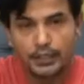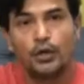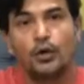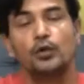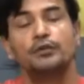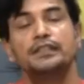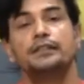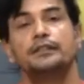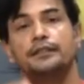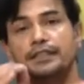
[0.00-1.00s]
Always,
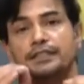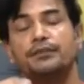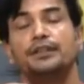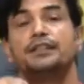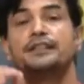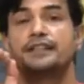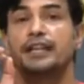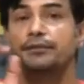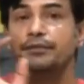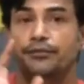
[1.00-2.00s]
this one
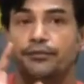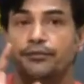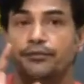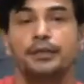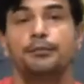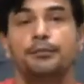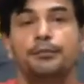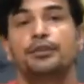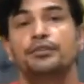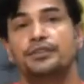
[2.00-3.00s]
start with 5
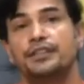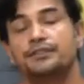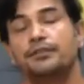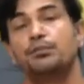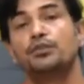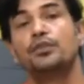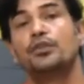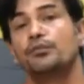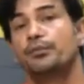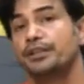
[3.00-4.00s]
because this will put a
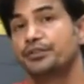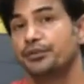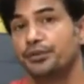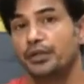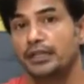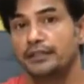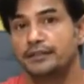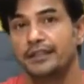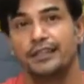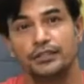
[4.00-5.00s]
lot of pressure on your
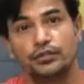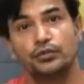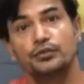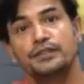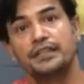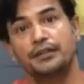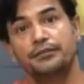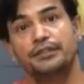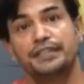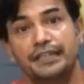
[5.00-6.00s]
lungs. So don't start
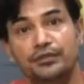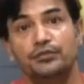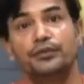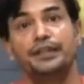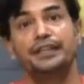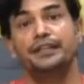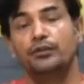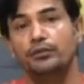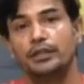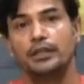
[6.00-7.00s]
with 10 to 20
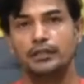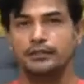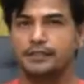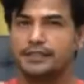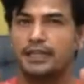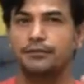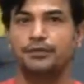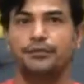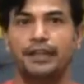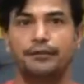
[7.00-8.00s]
rounds. Just start
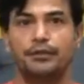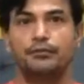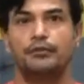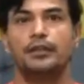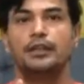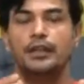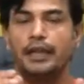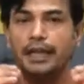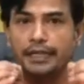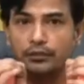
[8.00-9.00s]
with 5 rounds
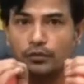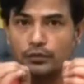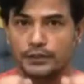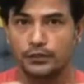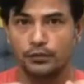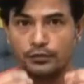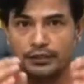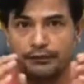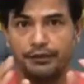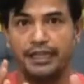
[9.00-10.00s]
and go slow
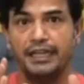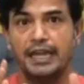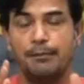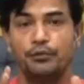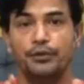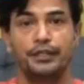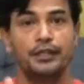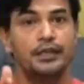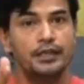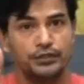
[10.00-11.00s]
the way I'm going.
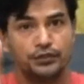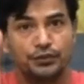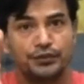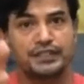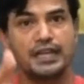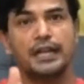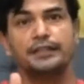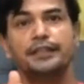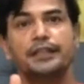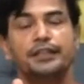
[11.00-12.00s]
So you start
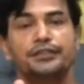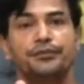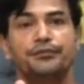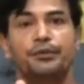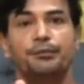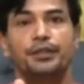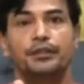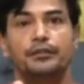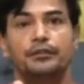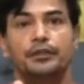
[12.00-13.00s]
inhalation from here.